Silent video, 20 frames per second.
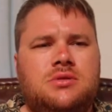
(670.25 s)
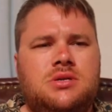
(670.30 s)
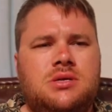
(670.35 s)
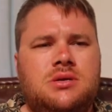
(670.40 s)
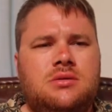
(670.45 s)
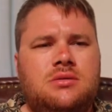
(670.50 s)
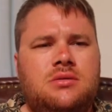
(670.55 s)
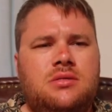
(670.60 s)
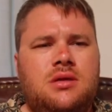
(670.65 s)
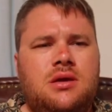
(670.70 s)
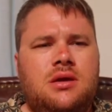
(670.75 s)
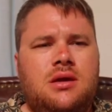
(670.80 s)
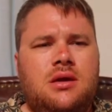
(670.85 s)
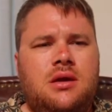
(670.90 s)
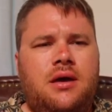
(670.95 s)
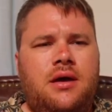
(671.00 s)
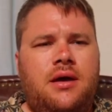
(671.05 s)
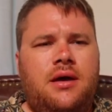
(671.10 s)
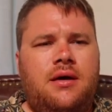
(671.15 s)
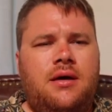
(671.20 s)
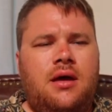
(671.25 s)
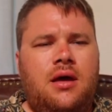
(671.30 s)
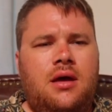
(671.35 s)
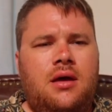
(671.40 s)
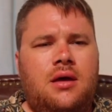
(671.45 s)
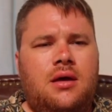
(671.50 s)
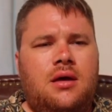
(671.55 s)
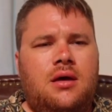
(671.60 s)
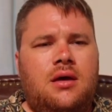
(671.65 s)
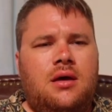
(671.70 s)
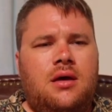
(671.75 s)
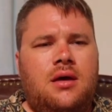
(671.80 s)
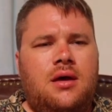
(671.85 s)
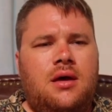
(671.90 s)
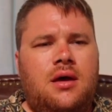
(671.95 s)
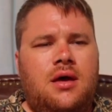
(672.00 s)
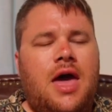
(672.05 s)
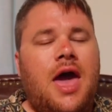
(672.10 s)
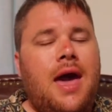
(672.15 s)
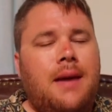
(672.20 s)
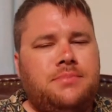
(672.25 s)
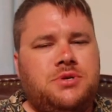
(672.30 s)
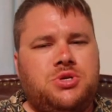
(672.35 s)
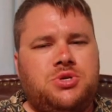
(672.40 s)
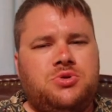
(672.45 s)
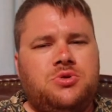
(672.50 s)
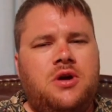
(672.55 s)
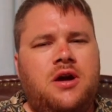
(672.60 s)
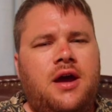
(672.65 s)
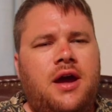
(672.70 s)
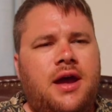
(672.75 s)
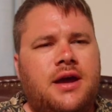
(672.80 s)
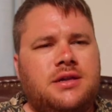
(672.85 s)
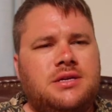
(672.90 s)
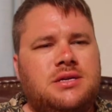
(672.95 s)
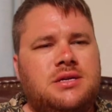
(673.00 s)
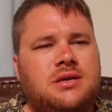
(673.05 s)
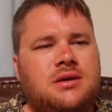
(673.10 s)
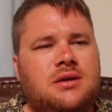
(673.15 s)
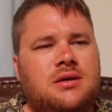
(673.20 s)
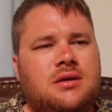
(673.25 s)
to the abstract